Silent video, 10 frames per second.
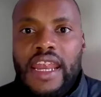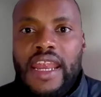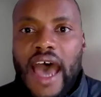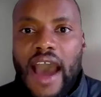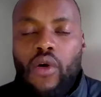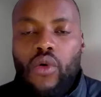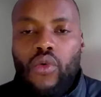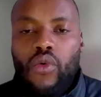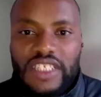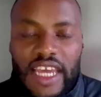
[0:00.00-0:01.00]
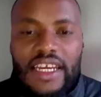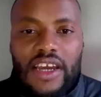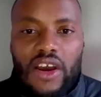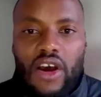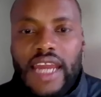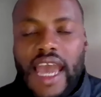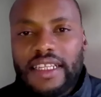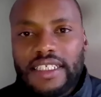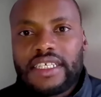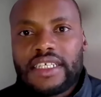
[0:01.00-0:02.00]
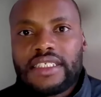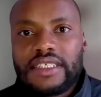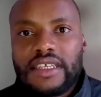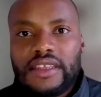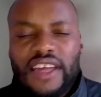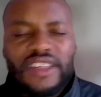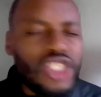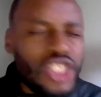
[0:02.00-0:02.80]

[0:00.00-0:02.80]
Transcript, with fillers: Now, with technical analysis, there are